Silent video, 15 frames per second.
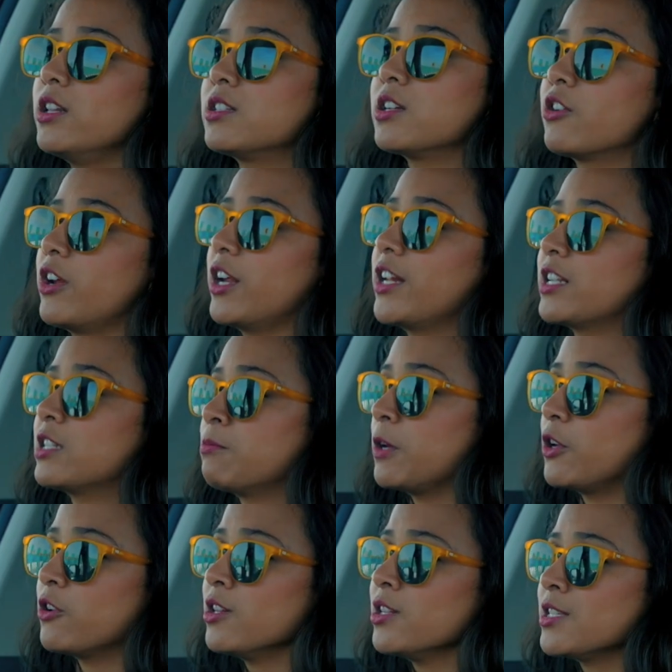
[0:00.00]
it's a great
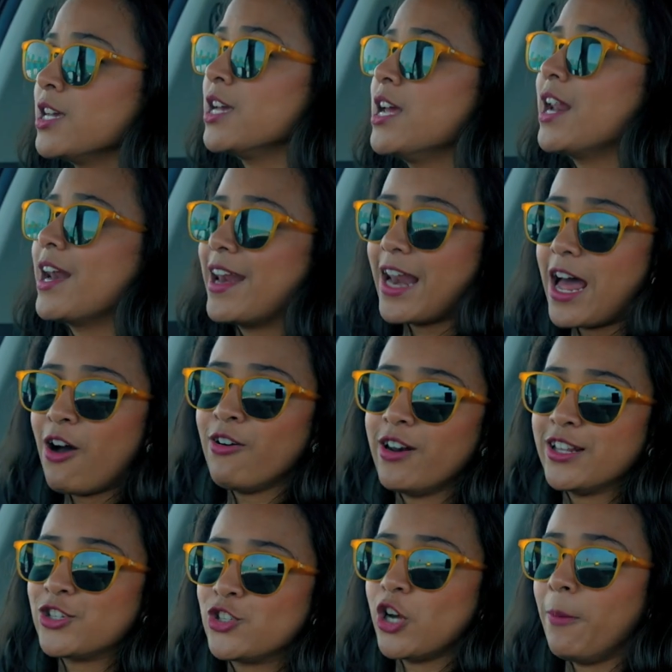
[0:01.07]
experience. Now
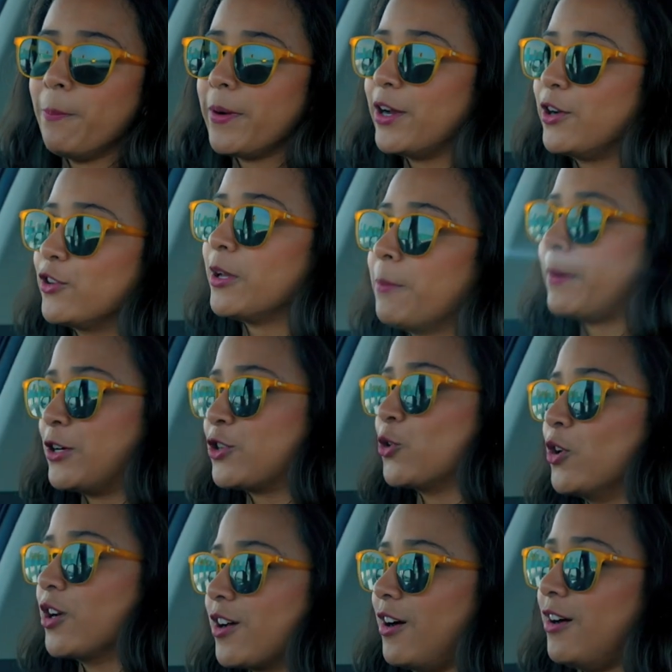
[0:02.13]
let's jump into the
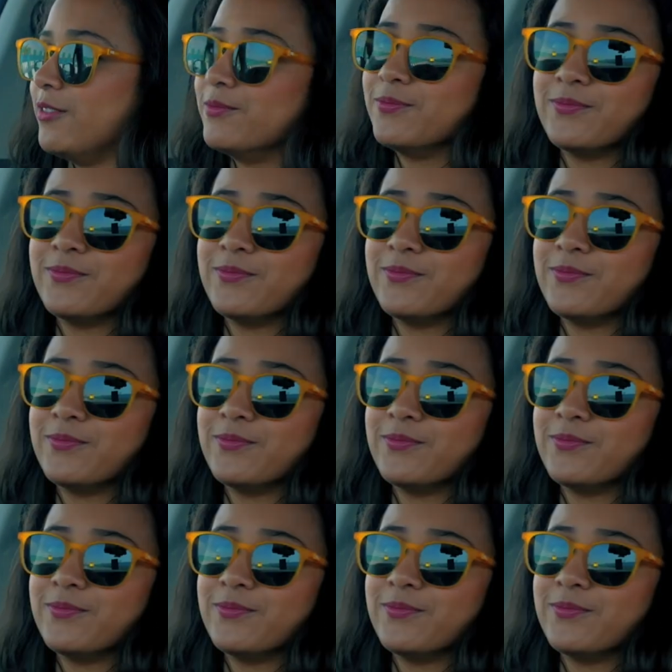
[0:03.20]
petrol car.